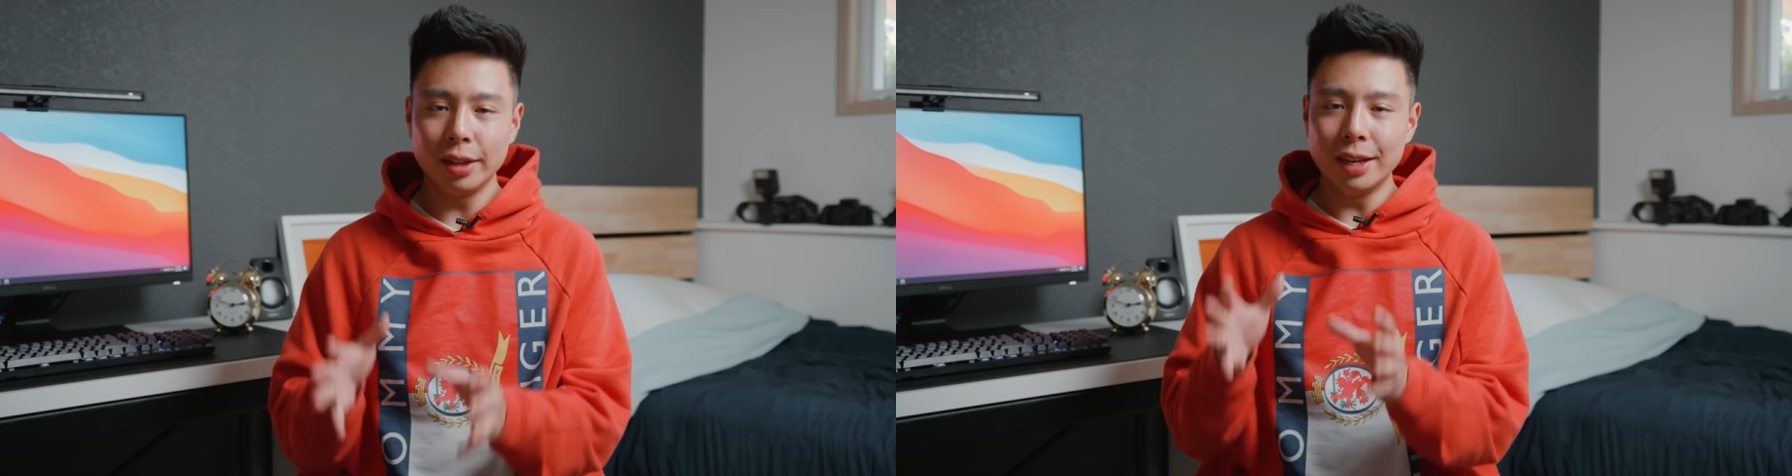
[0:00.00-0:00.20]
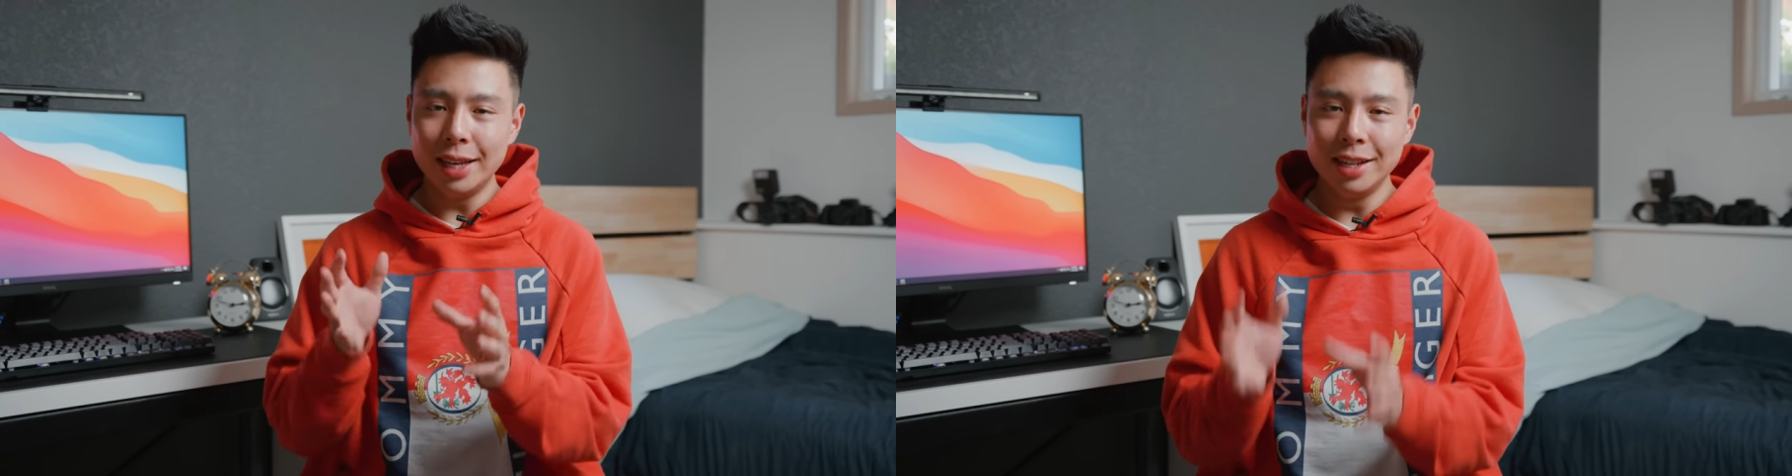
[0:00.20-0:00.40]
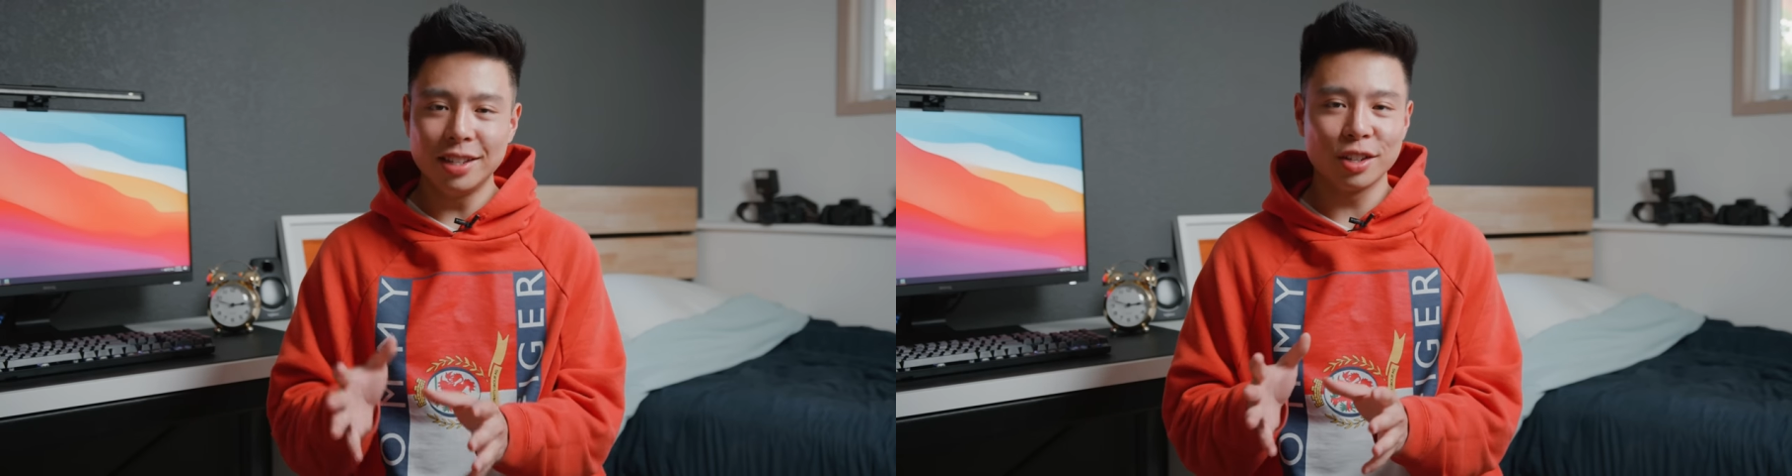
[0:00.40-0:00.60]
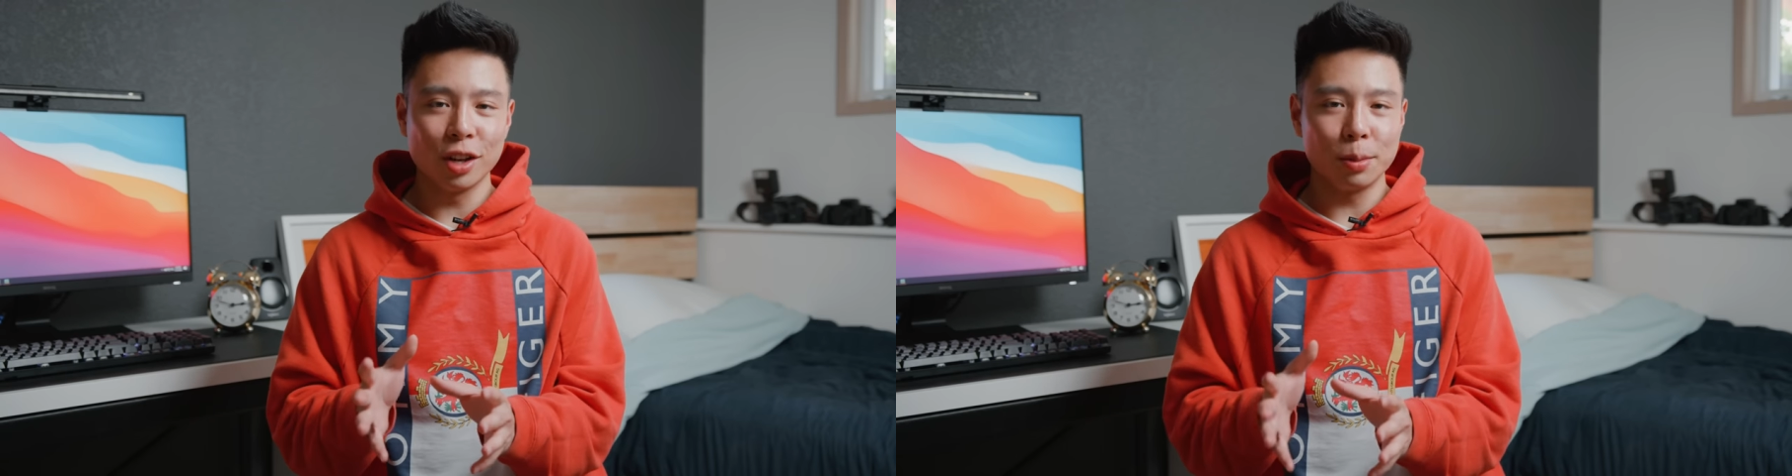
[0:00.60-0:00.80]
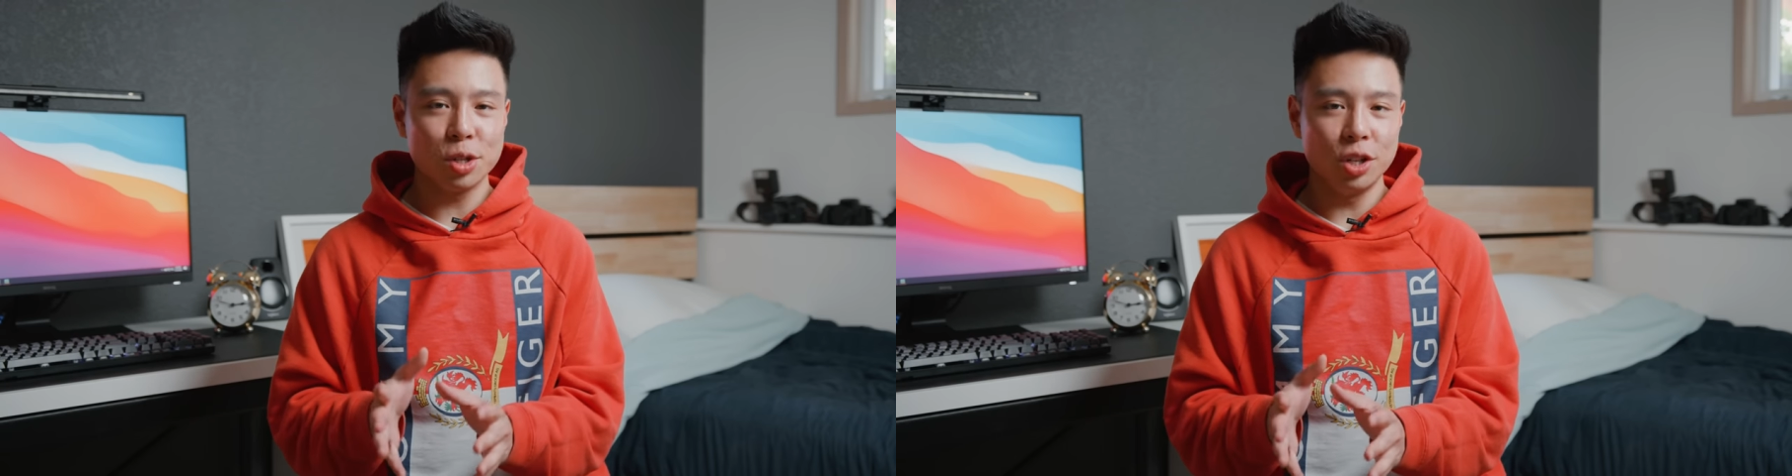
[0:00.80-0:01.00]
the easiest
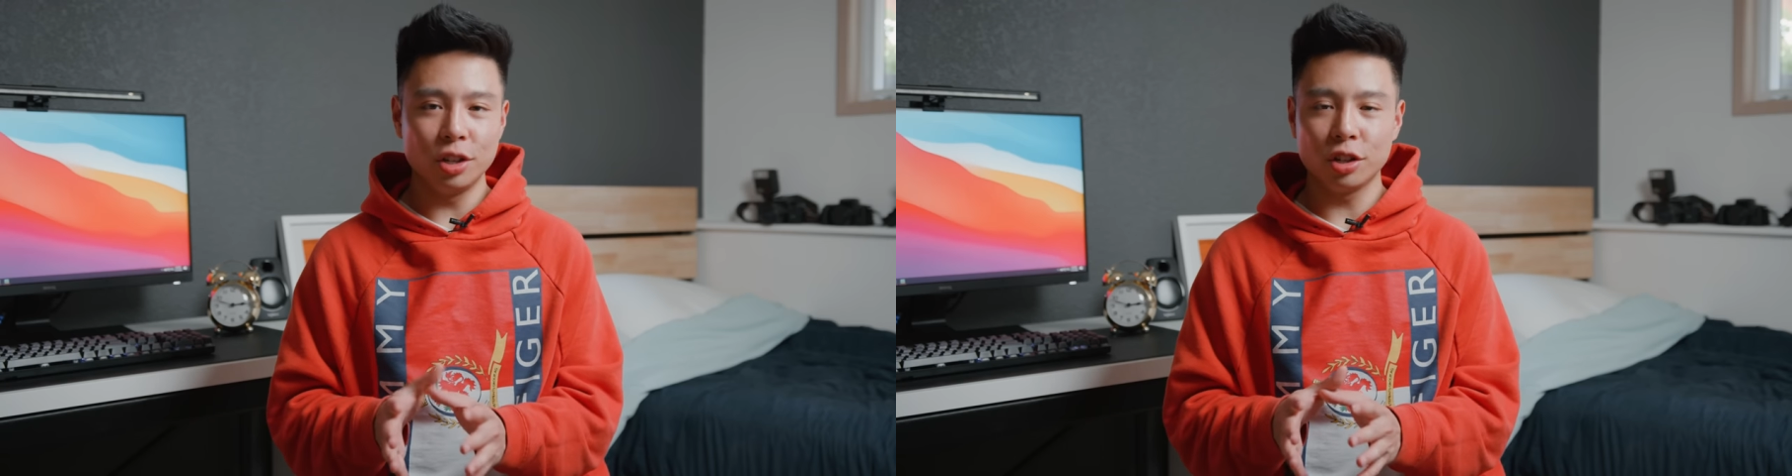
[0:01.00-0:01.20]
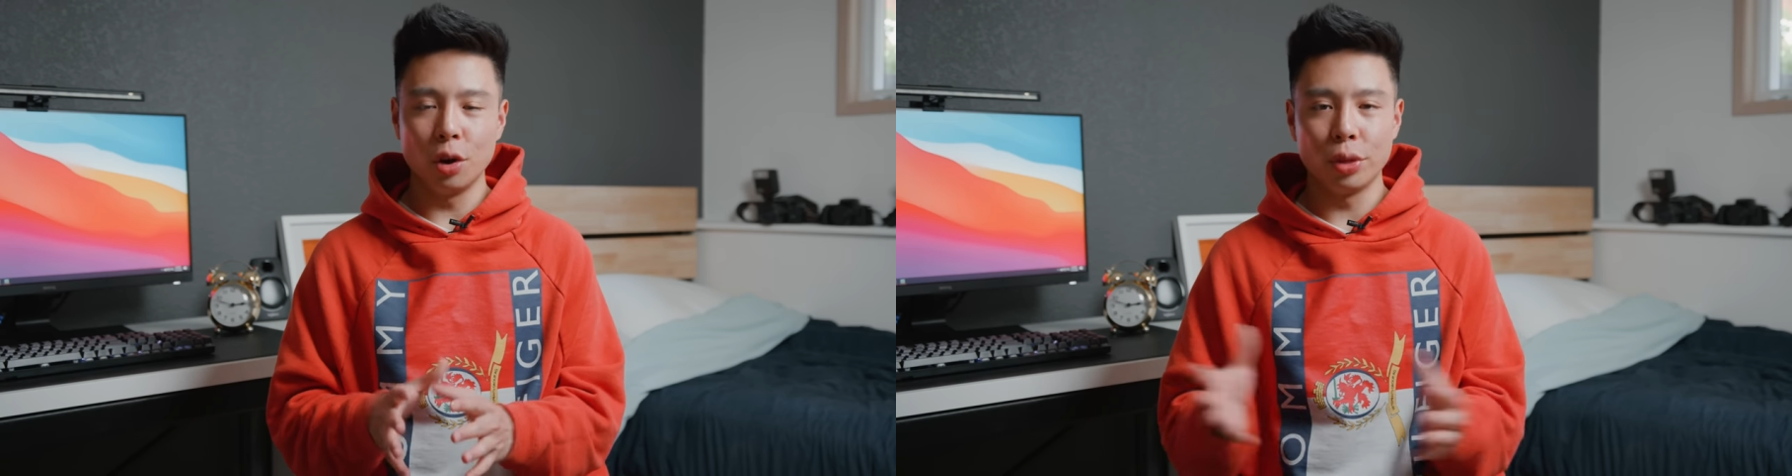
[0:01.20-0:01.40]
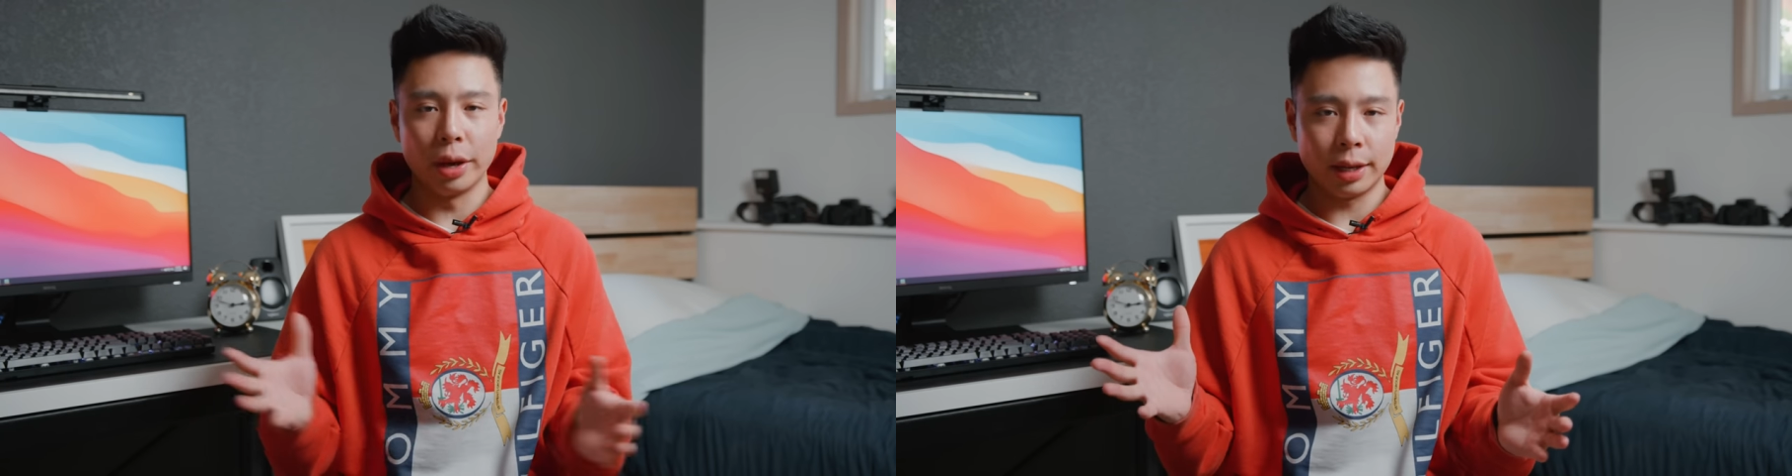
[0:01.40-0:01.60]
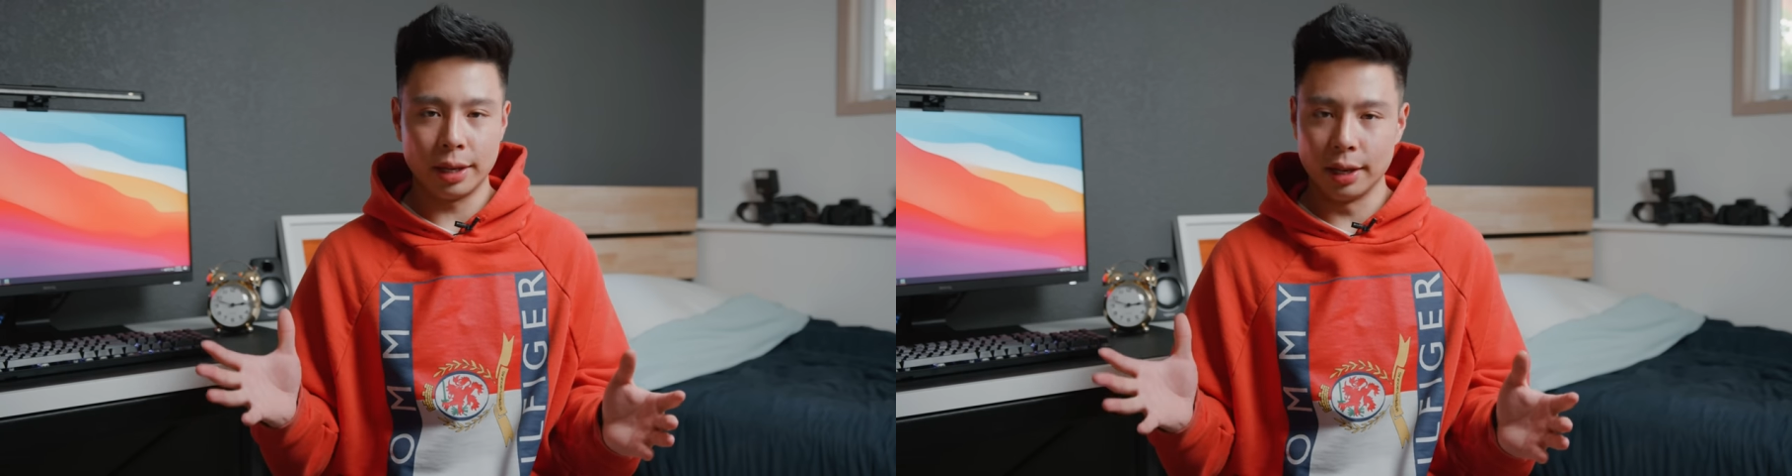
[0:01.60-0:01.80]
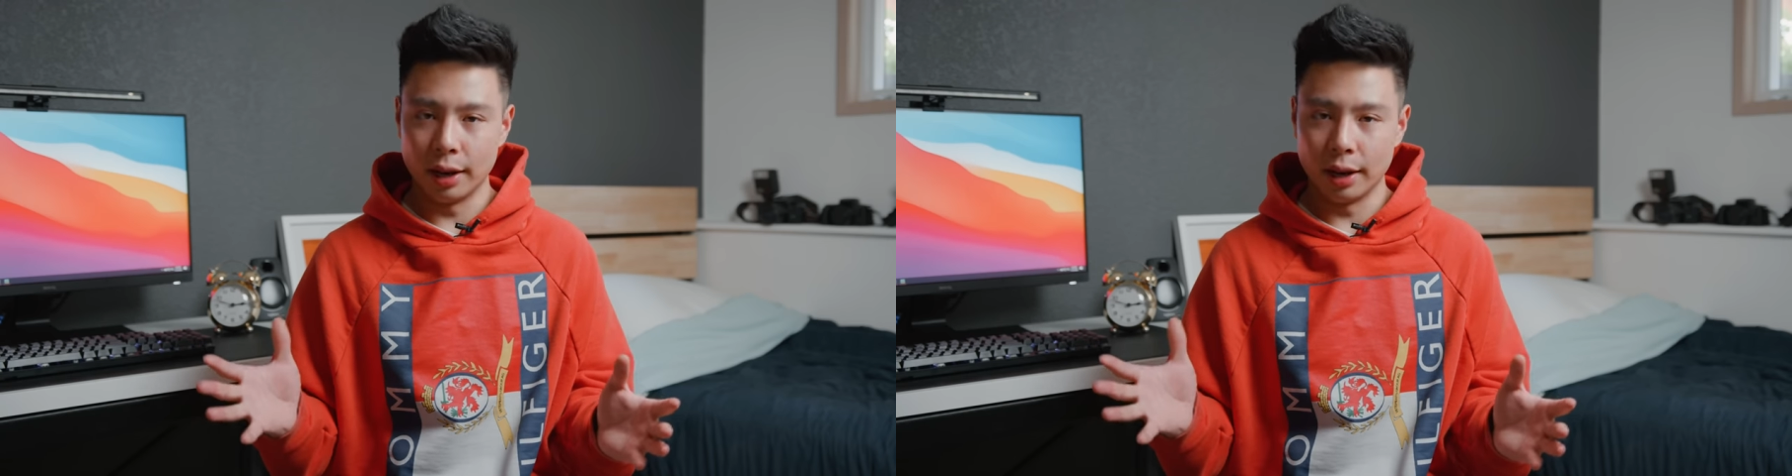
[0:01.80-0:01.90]
option is to go with IKEA.